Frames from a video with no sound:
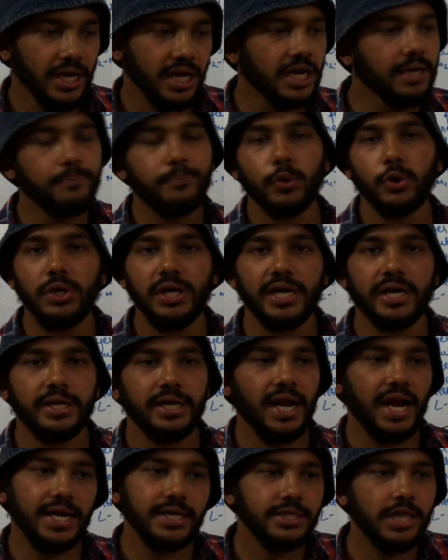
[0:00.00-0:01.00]
input
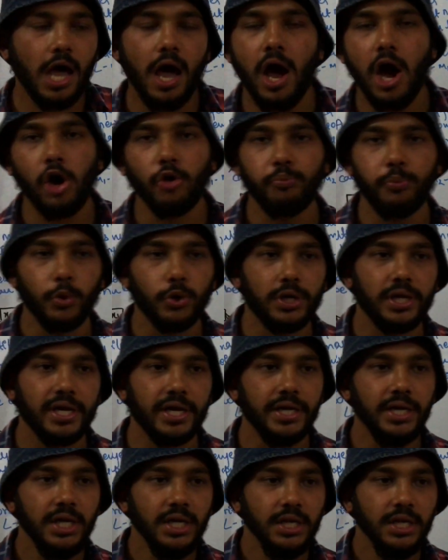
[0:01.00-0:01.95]
layer and the output layer.